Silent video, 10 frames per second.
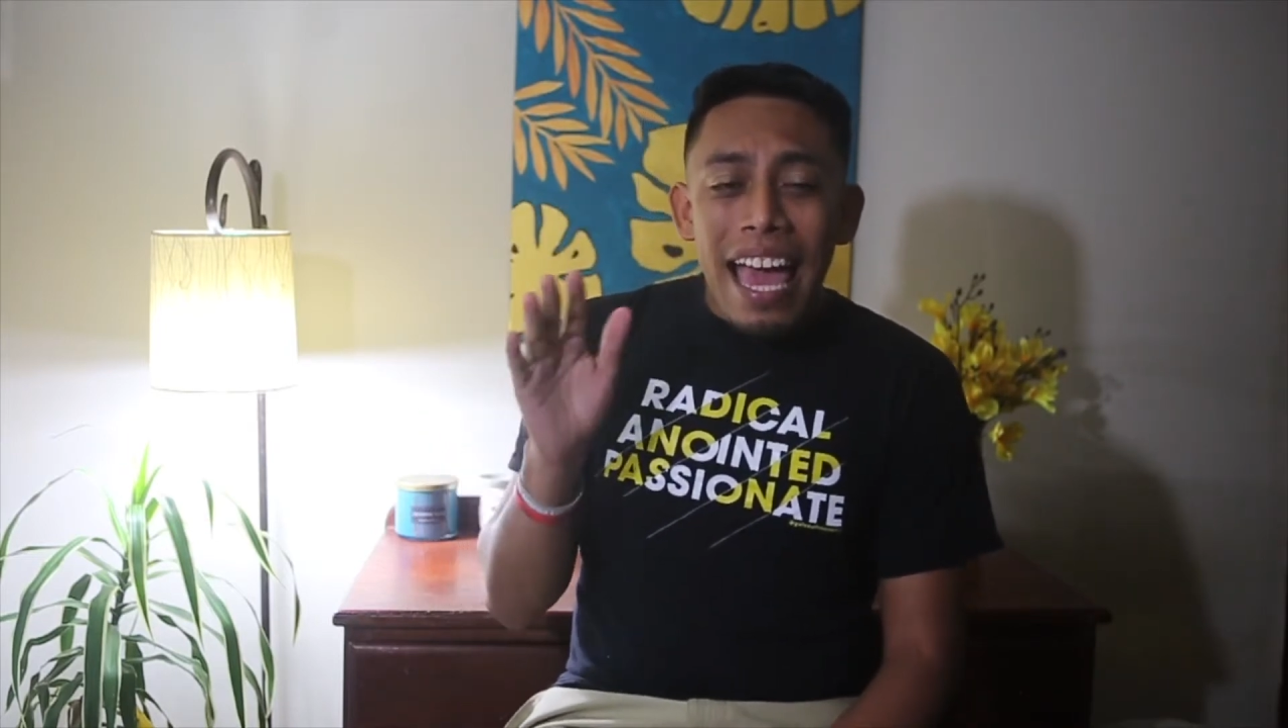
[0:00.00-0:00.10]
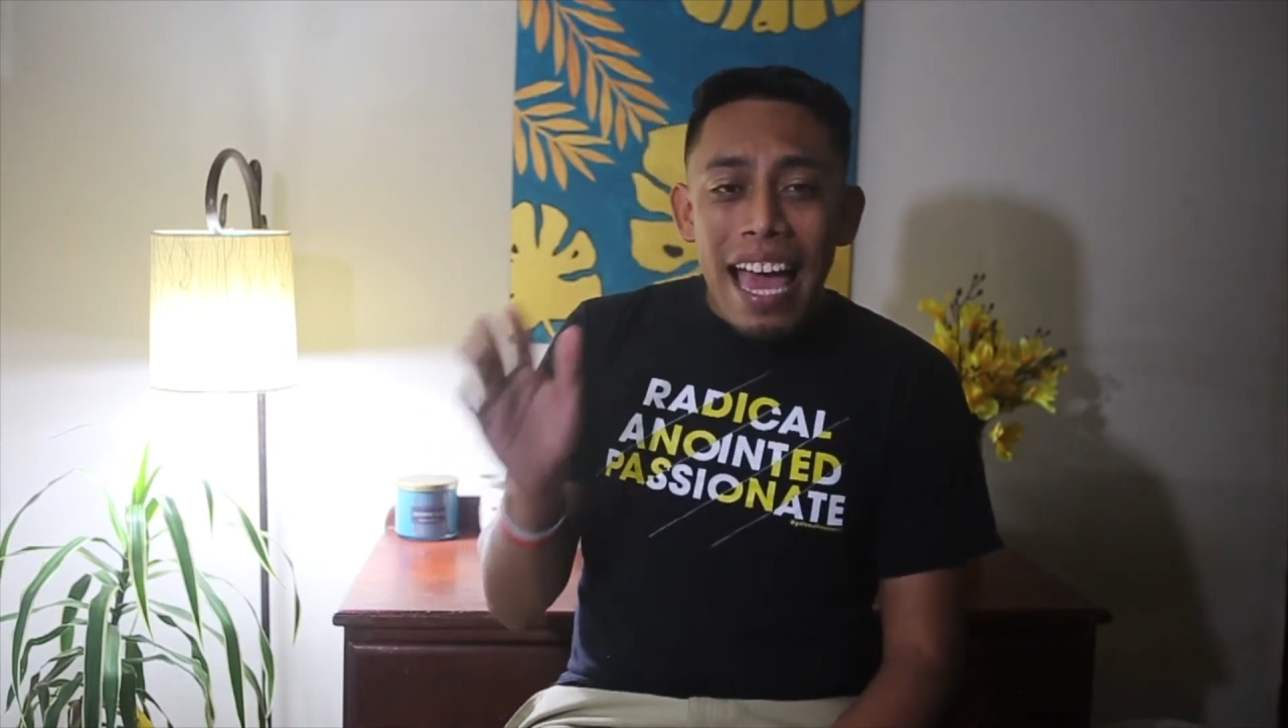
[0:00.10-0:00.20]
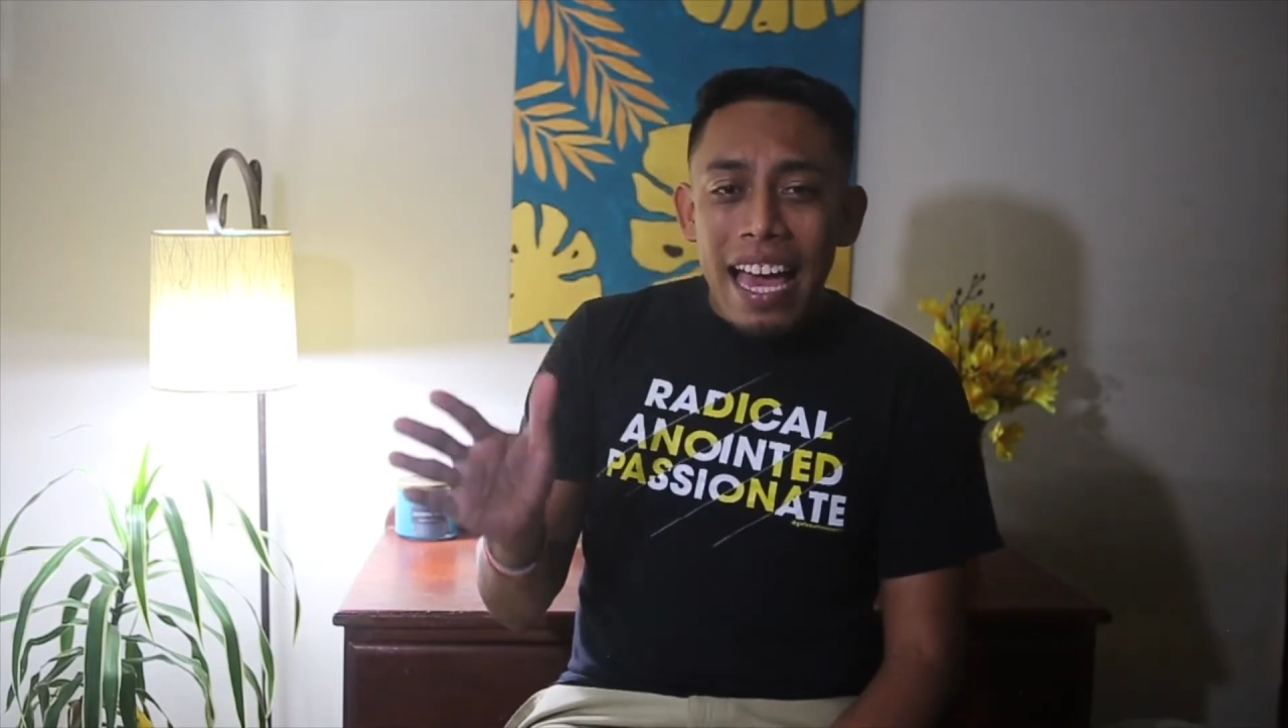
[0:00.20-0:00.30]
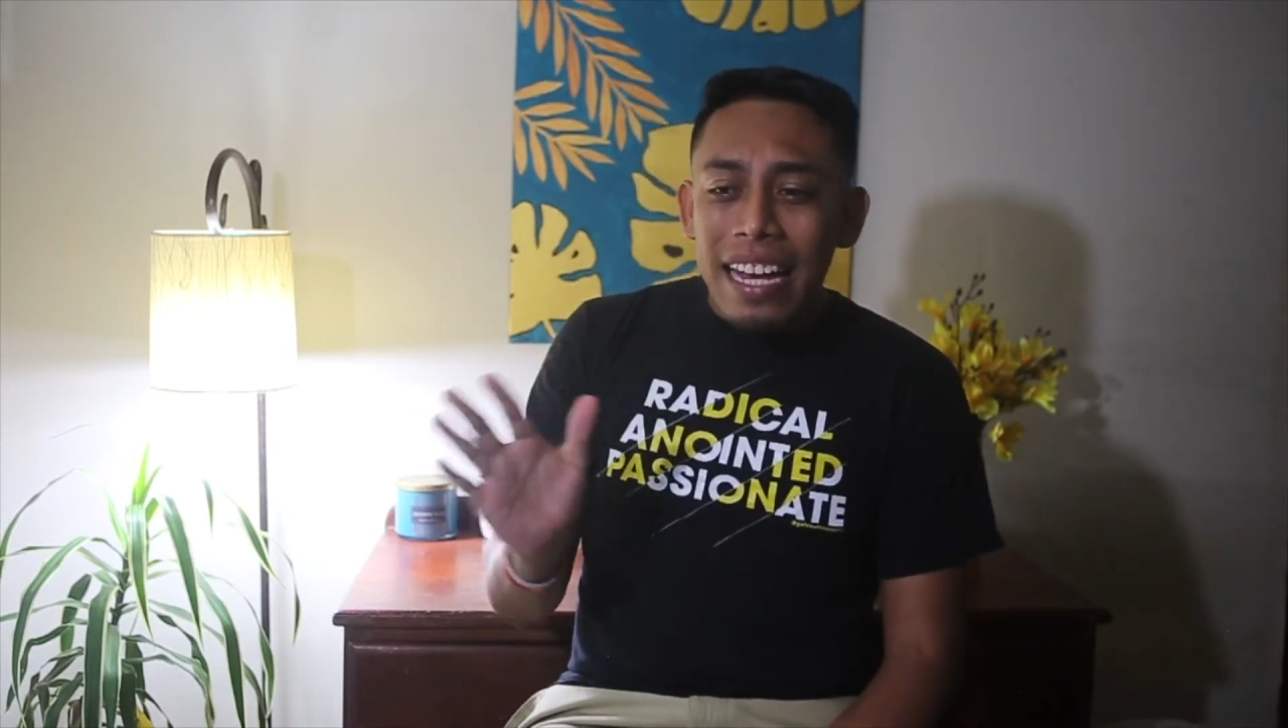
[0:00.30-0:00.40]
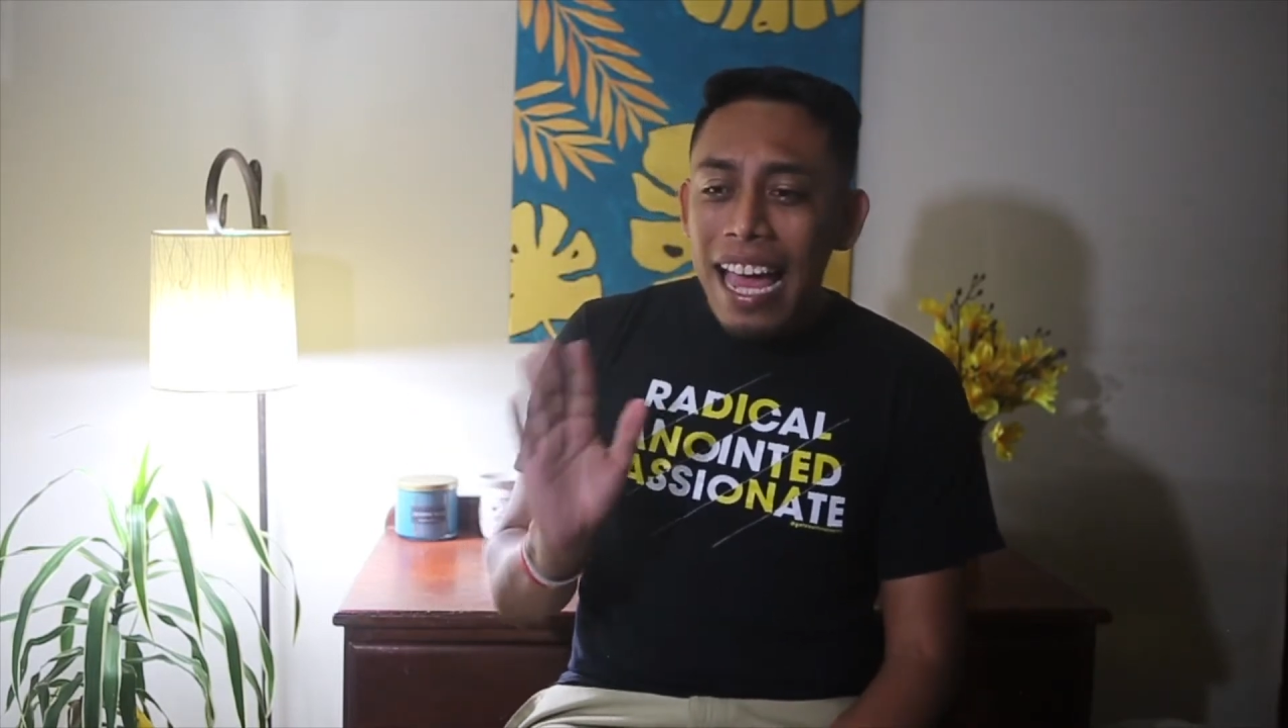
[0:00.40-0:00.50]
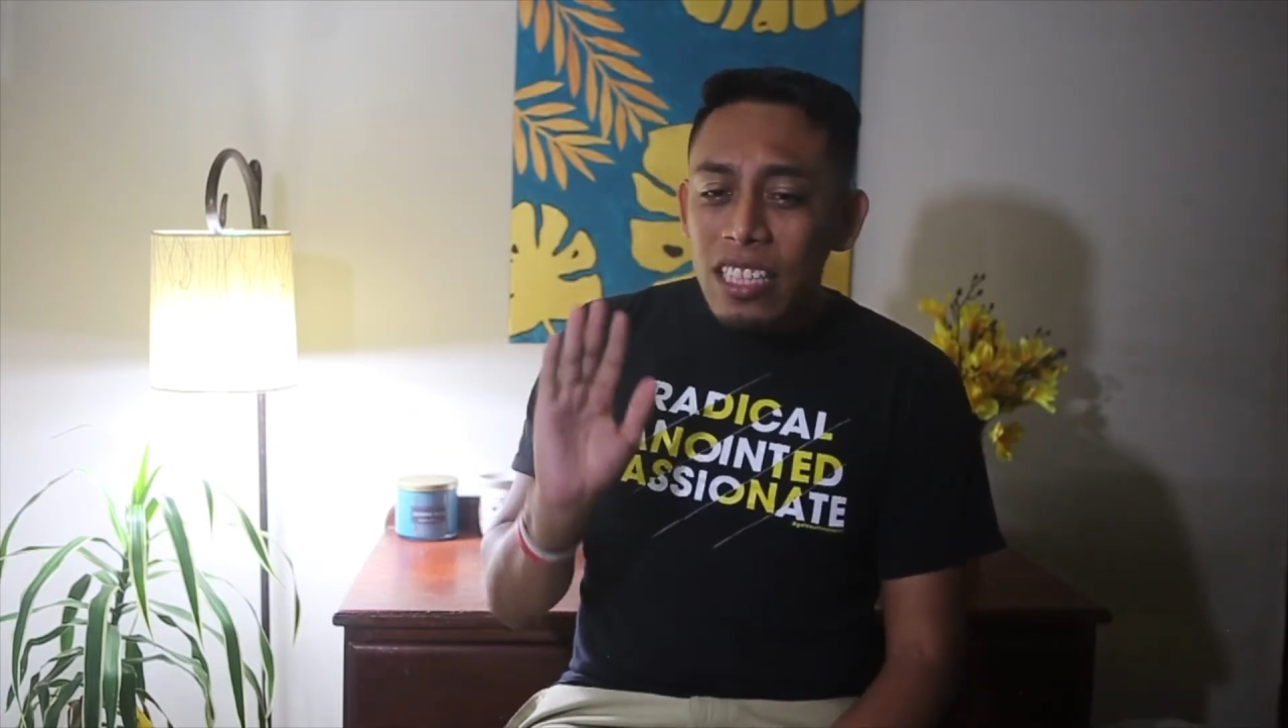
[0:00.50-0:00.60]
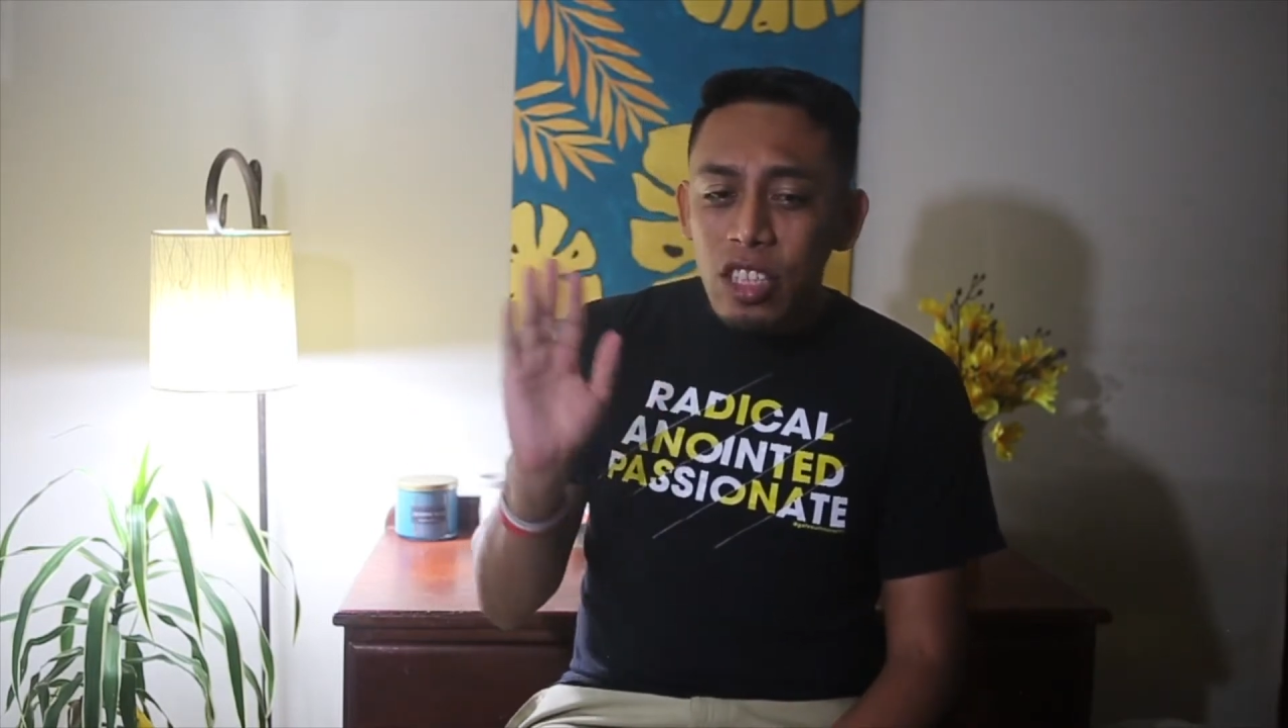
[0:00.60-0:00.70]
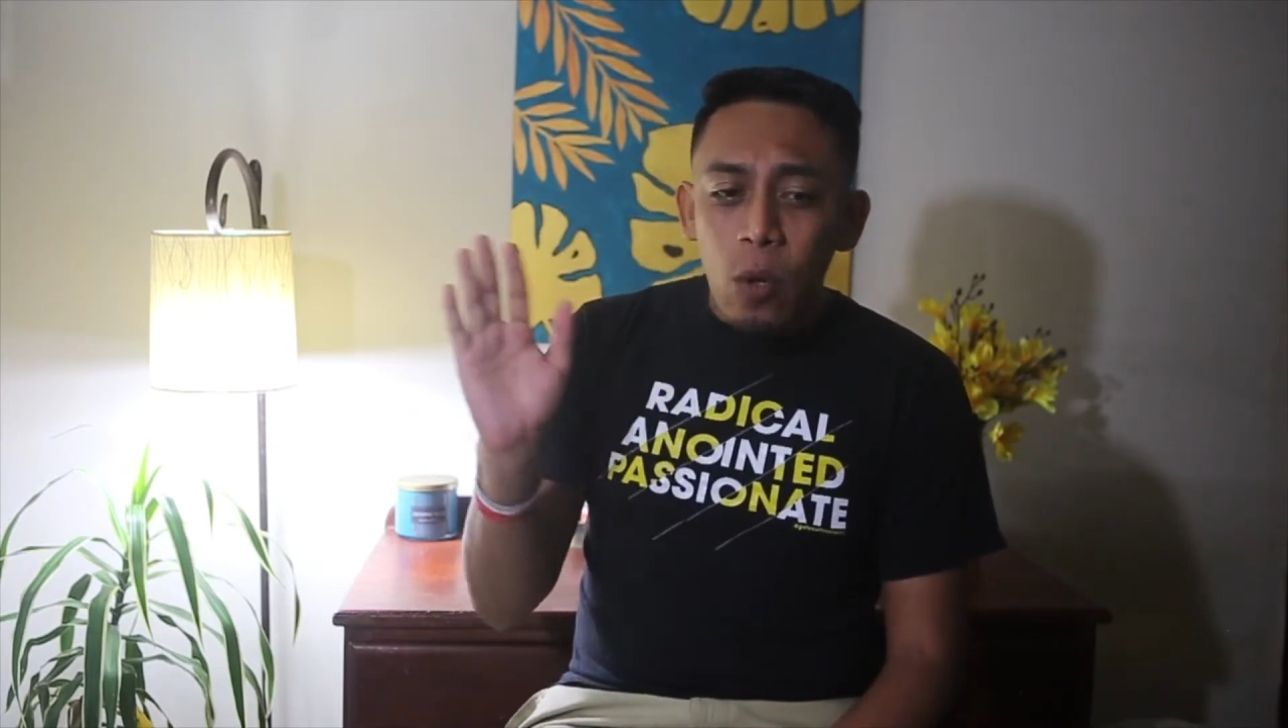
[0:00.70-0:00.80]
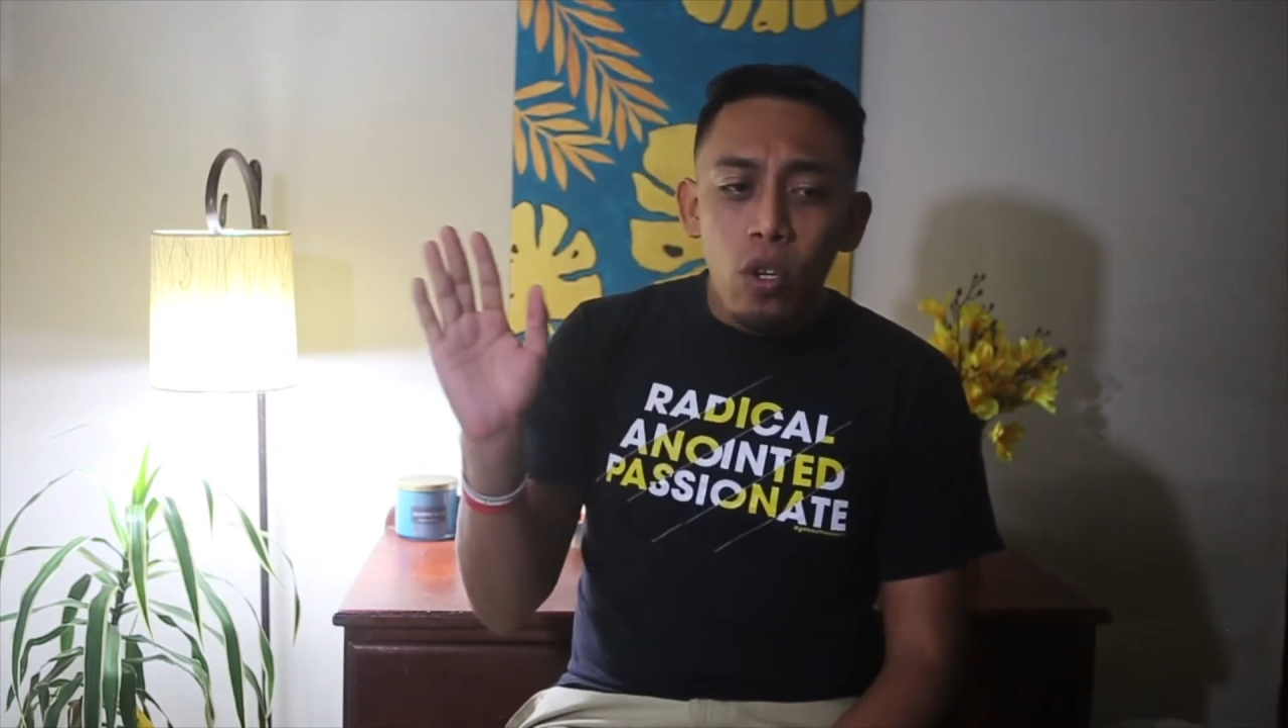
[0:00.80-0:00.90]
end, as they